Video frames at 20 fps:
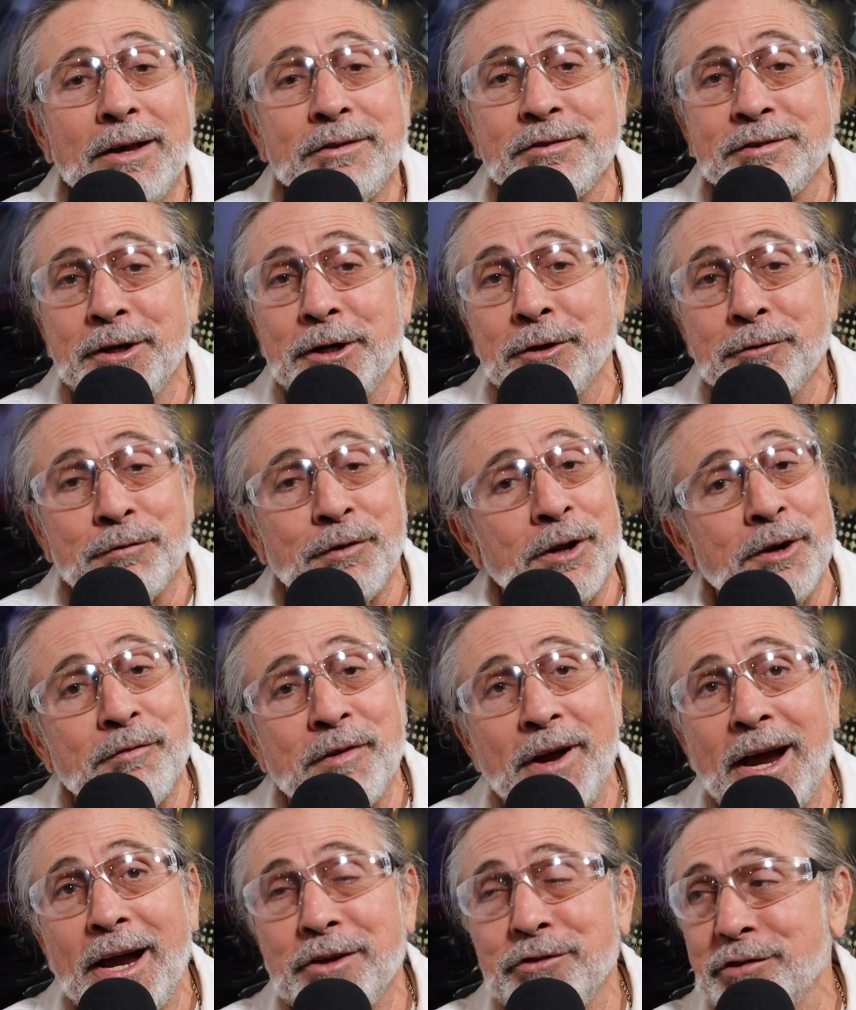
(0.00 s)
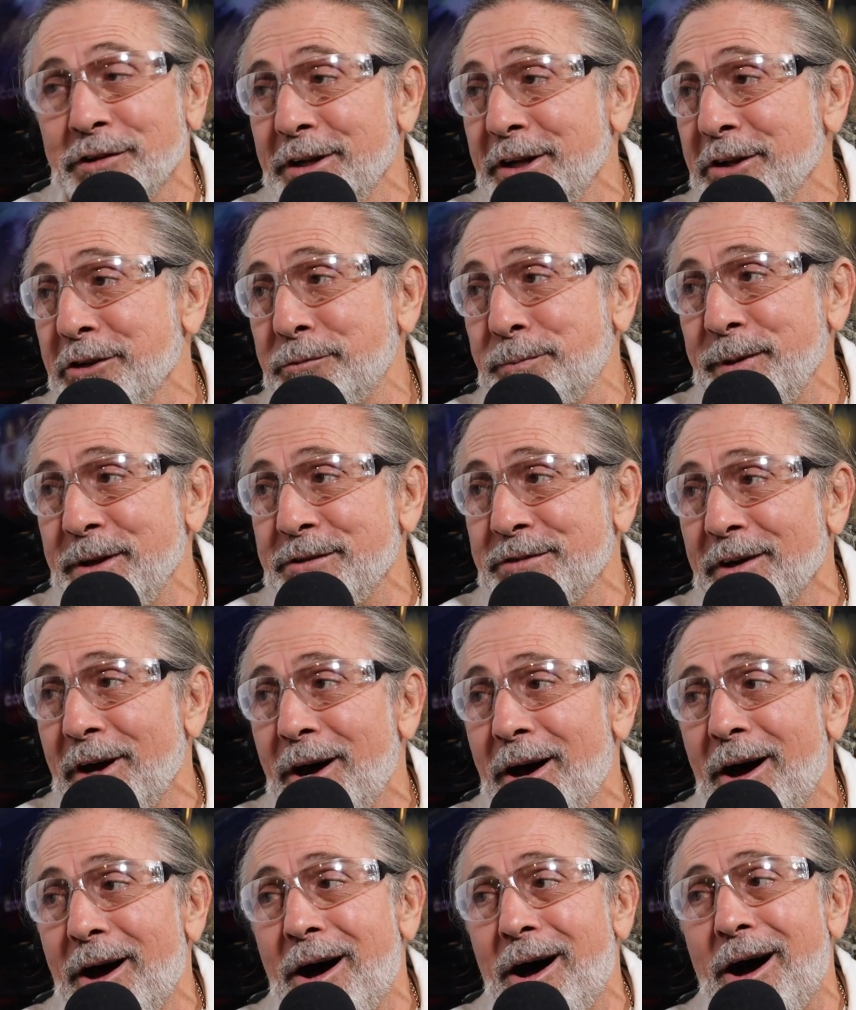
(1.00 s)
I sit here in front of Angelina's
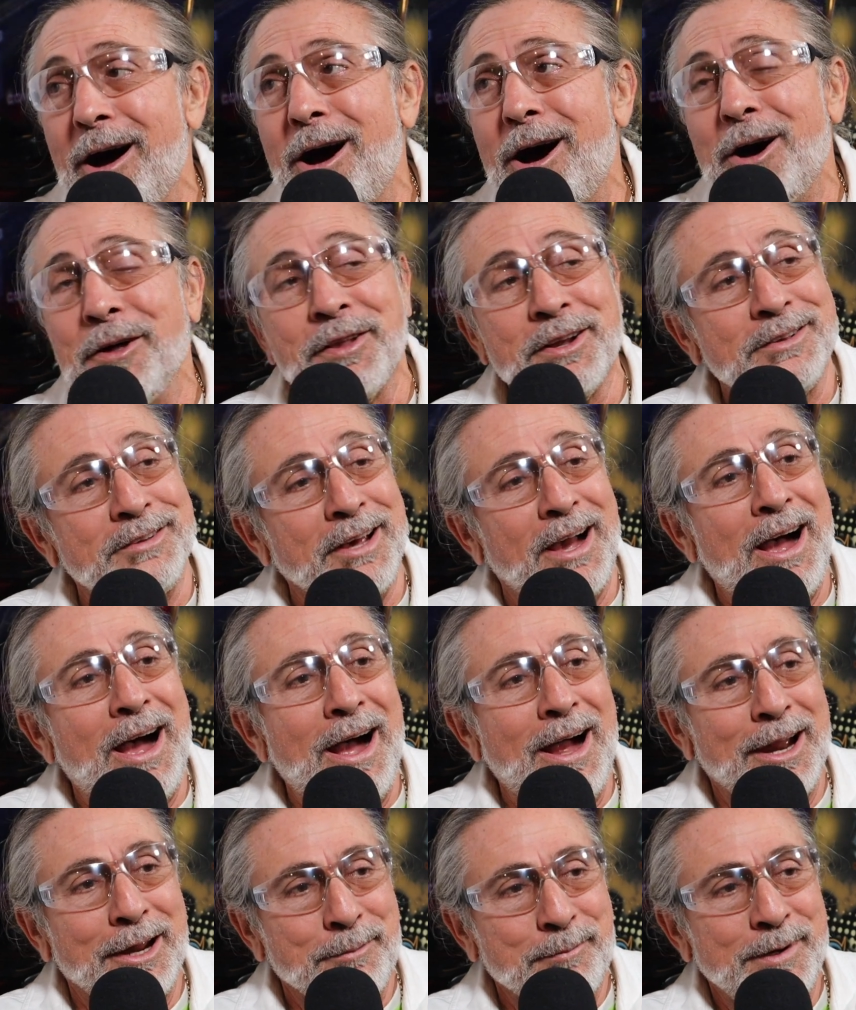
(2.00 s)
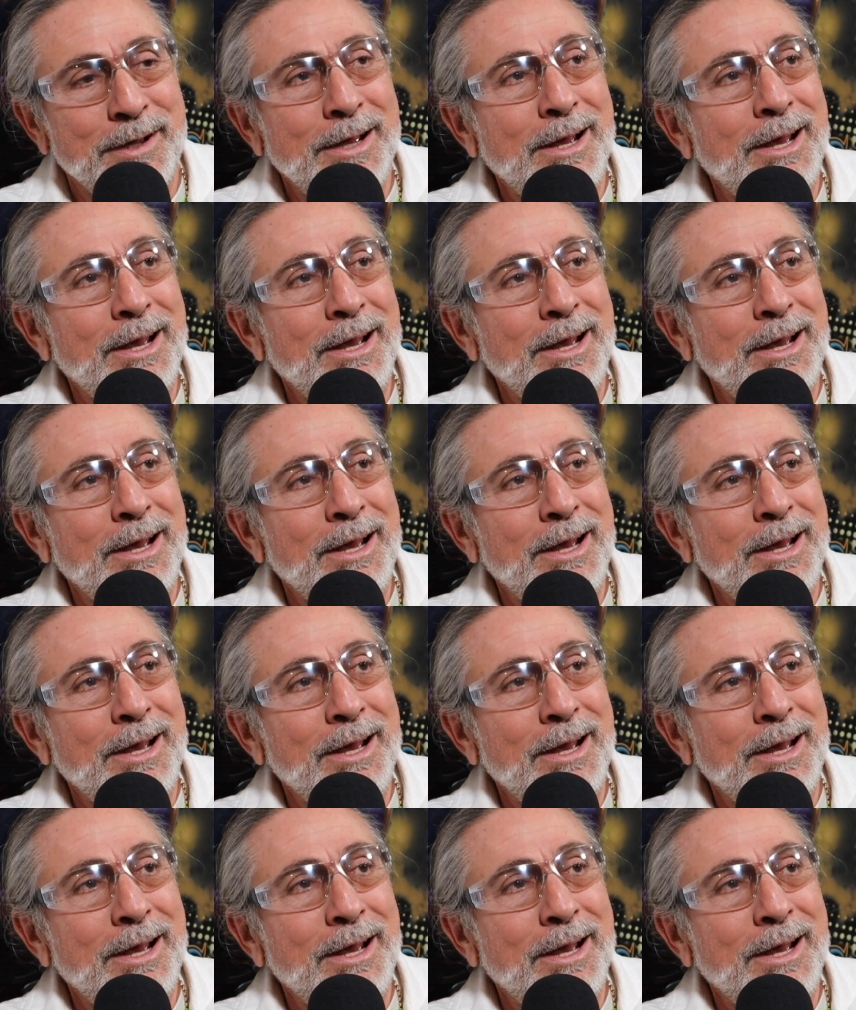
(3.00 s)
Pizza all the time,